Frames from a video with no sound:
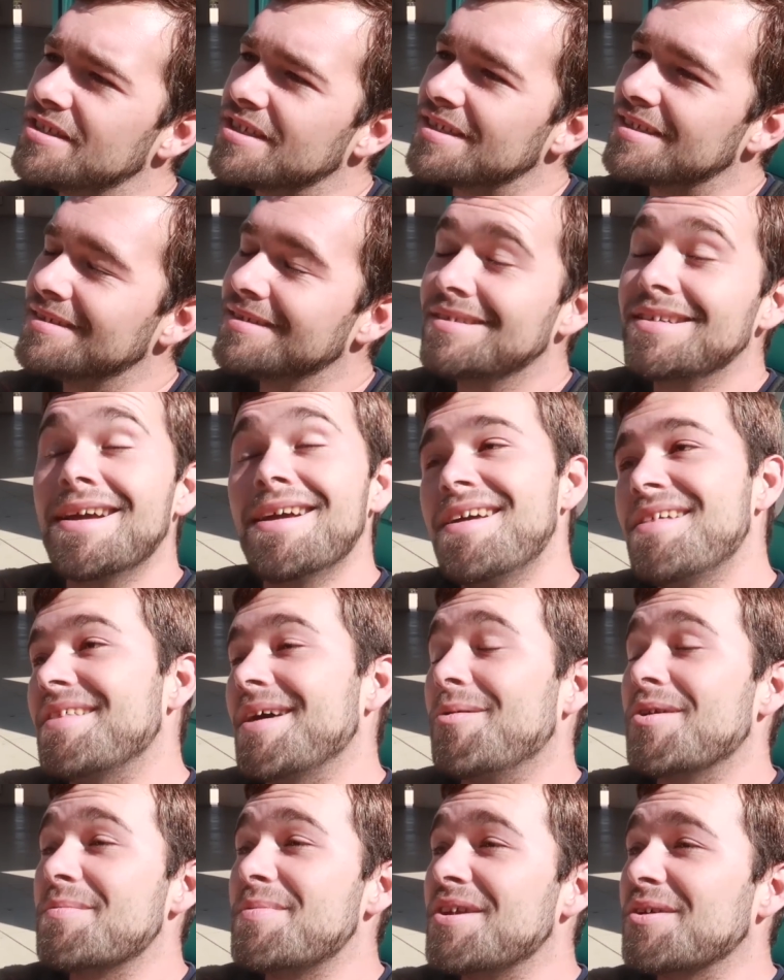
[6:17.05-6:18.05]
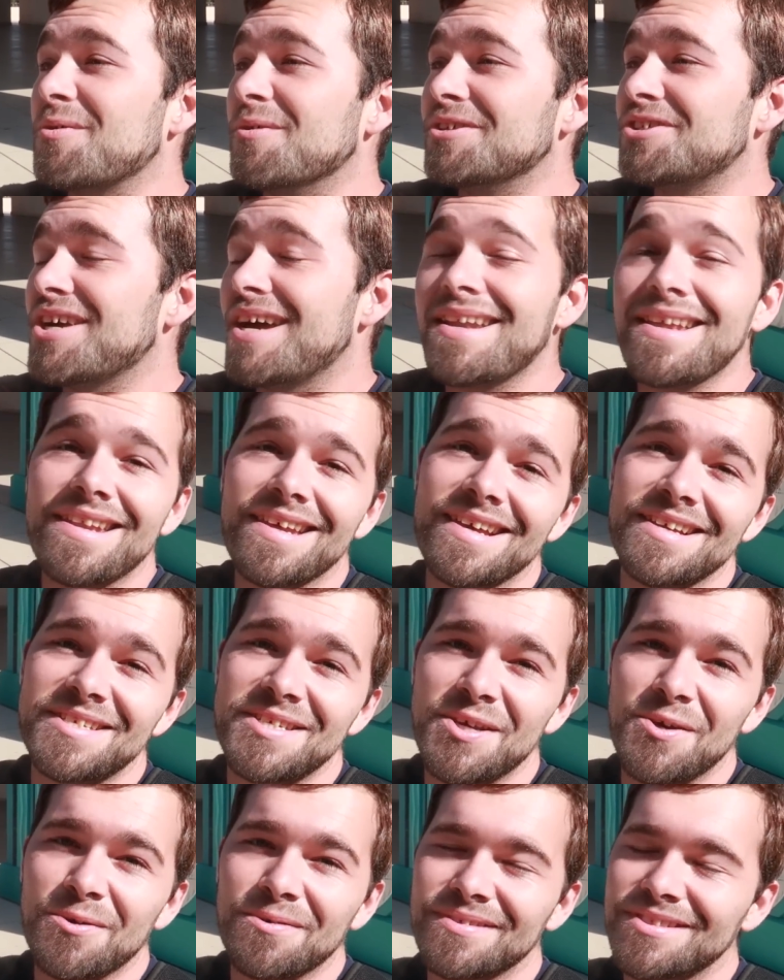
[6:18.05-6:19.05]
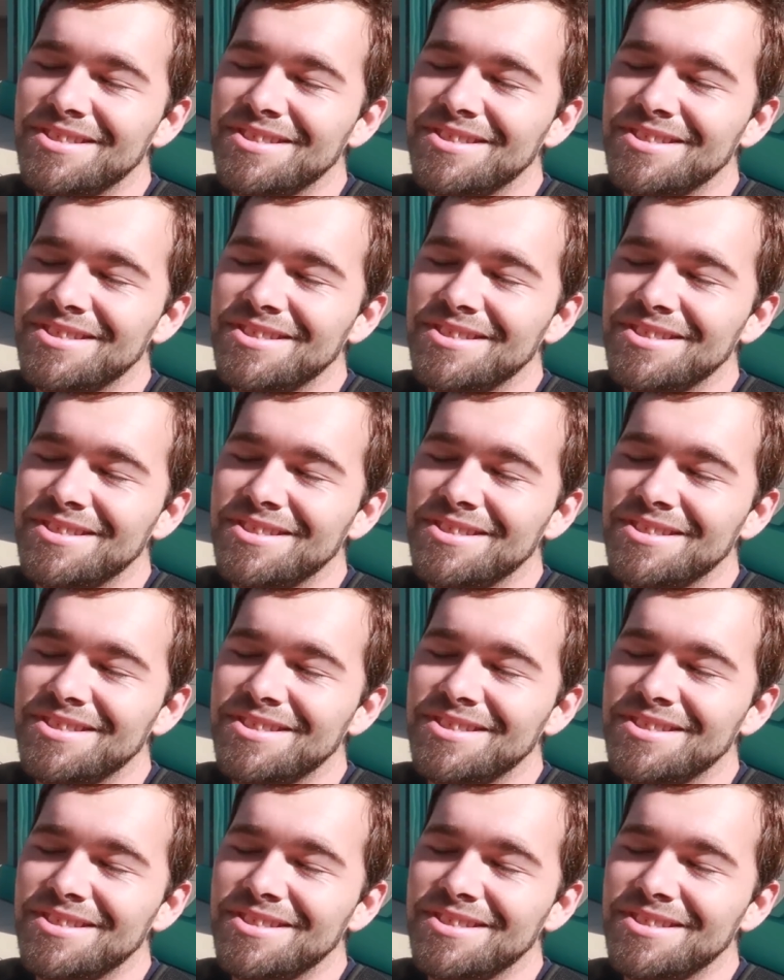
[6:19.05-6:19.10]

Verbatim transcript: That would have been a cool shiny to get too.